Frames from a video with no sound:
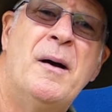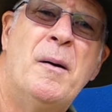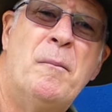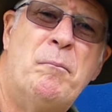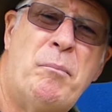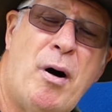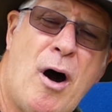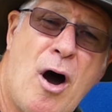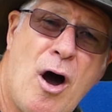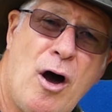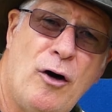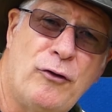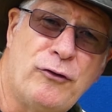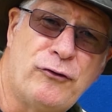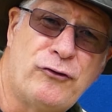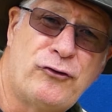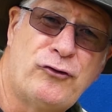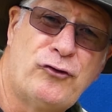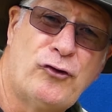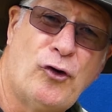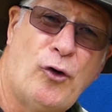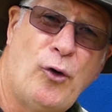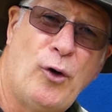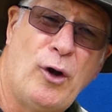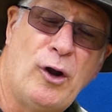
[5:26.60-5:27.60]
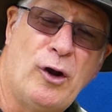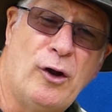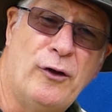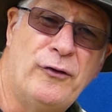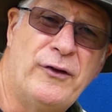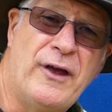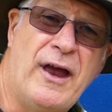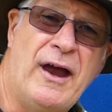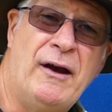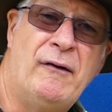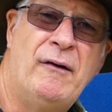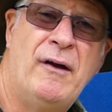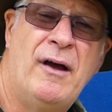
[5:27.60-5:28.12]
pile the soil on
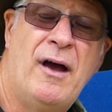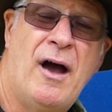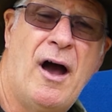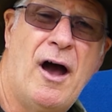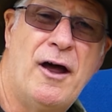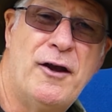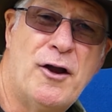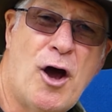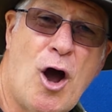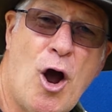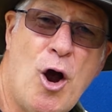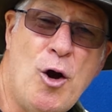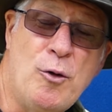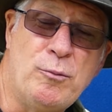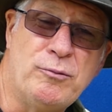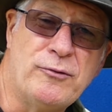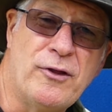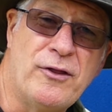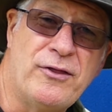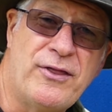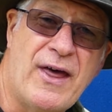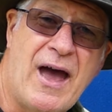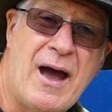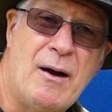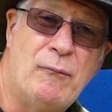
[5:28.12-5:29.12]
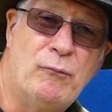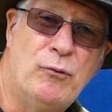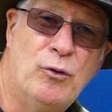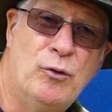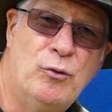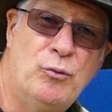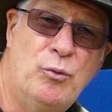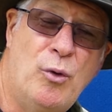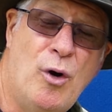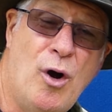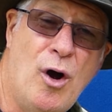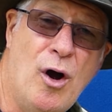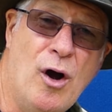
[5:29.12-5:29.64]
there and hope that that will
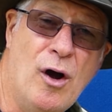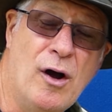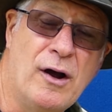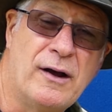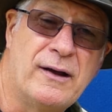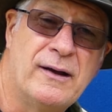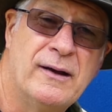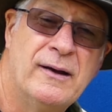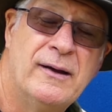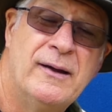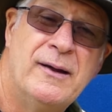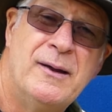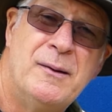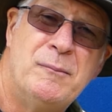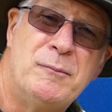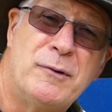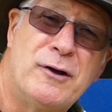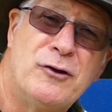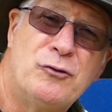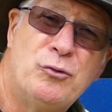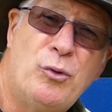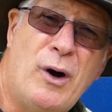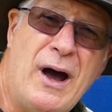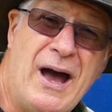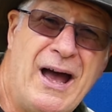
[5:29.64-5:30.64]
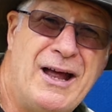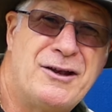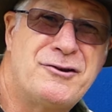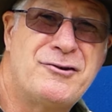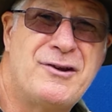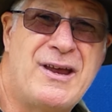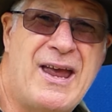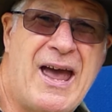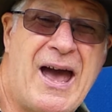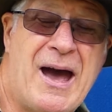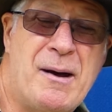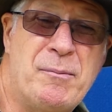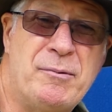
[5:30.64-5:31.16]
work. Because what
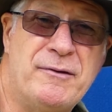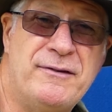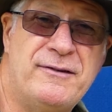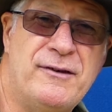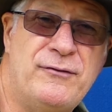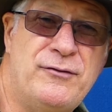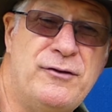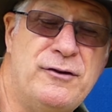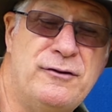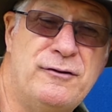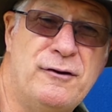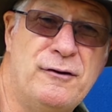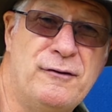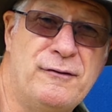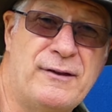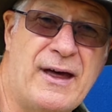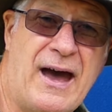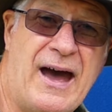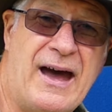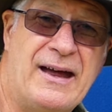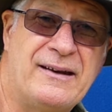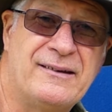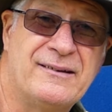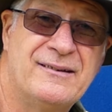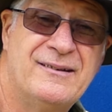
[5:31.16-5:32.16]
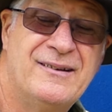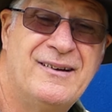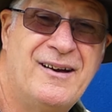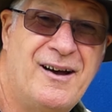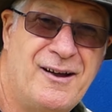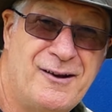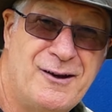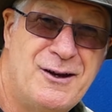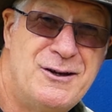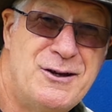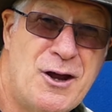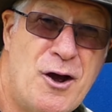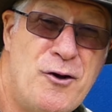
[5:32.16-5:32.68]
actually happens if you do that,
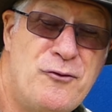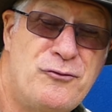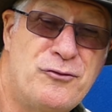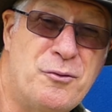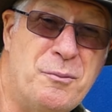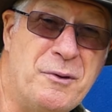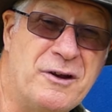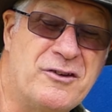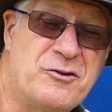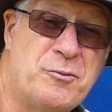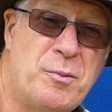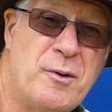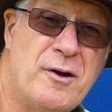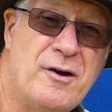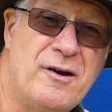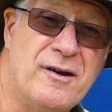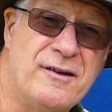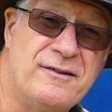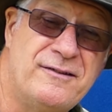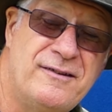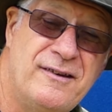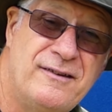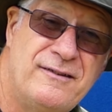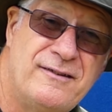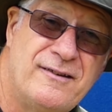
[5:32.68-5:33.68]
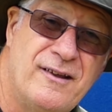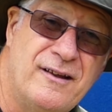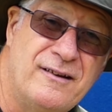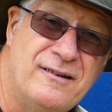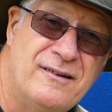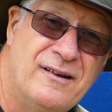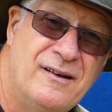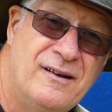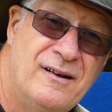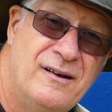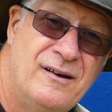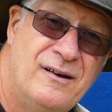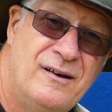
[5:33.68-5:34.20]
and I know from experience, is that
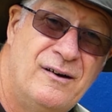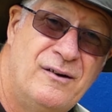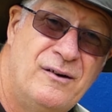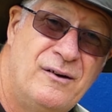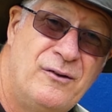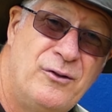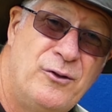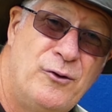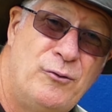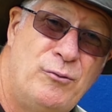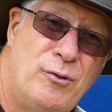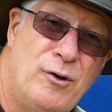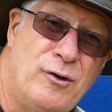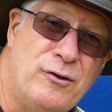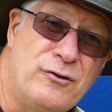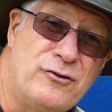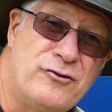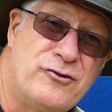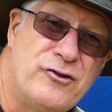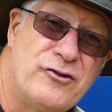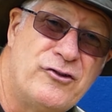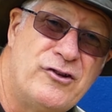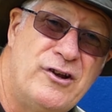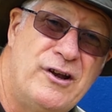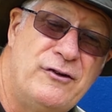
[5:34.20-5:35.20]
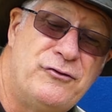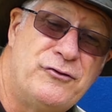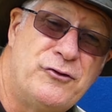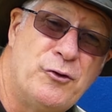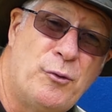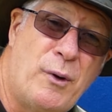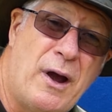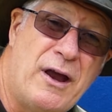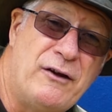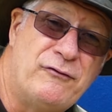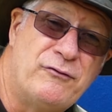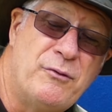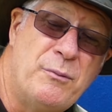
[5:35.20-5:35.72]
the roots just lift
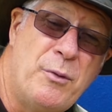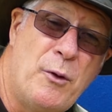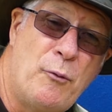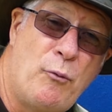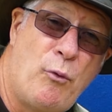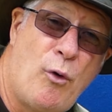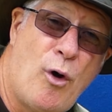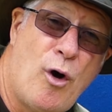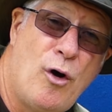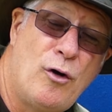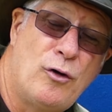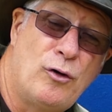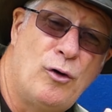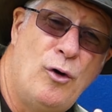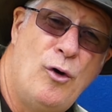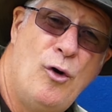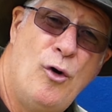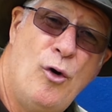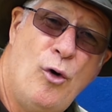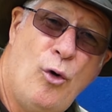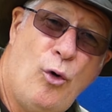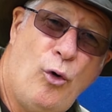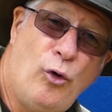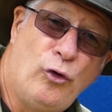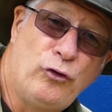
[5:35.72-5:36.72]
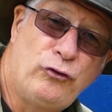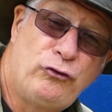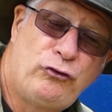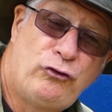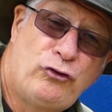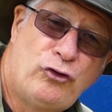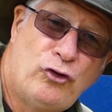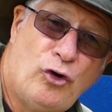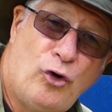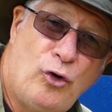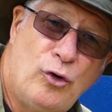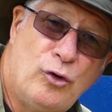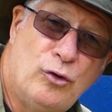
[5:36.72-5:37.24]
away from the rock, or
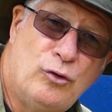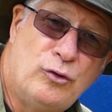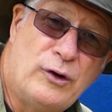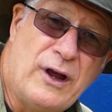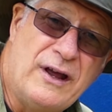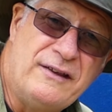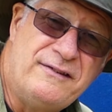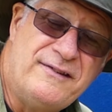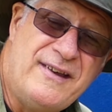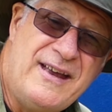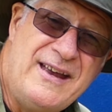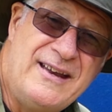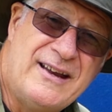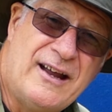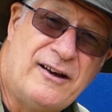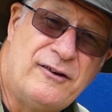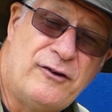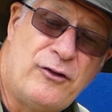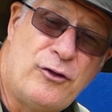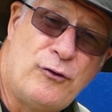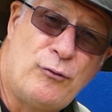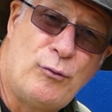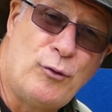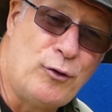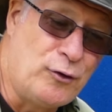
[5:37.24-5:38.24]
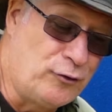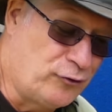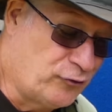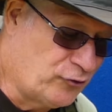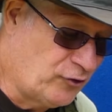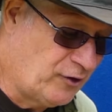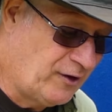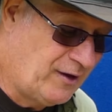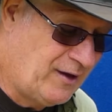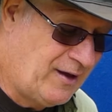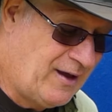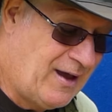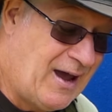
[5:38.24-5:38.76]
soil gets in under the
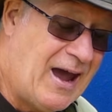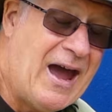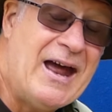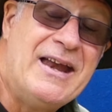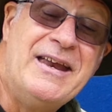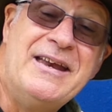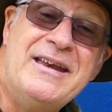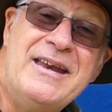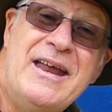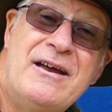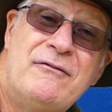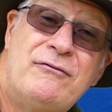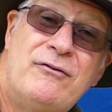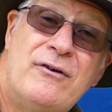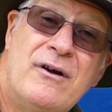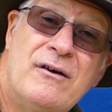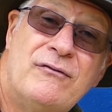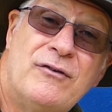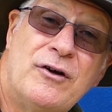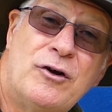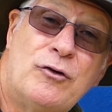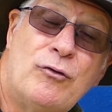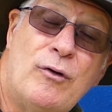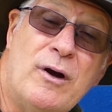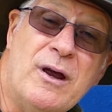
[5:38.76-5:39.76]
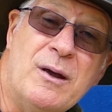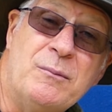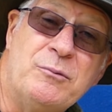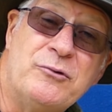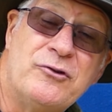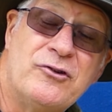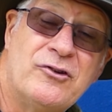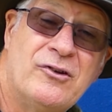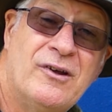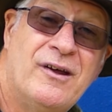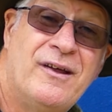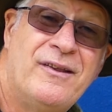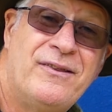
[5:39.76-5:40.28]
roots and it never ever
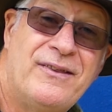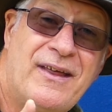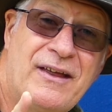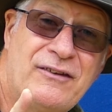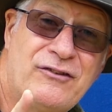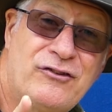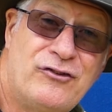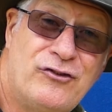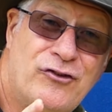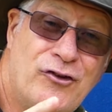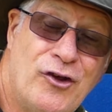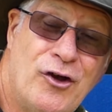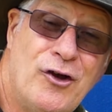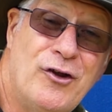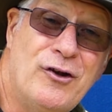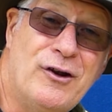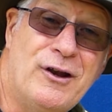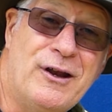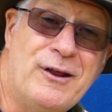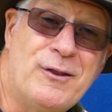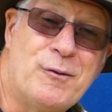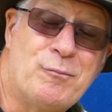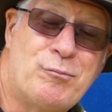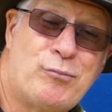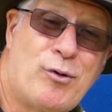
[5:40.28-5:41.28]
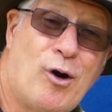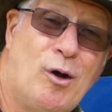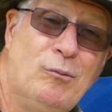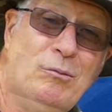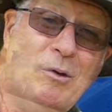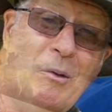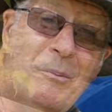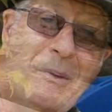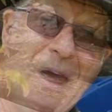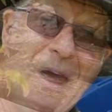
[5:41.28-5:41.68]
grips. That's certainly the problem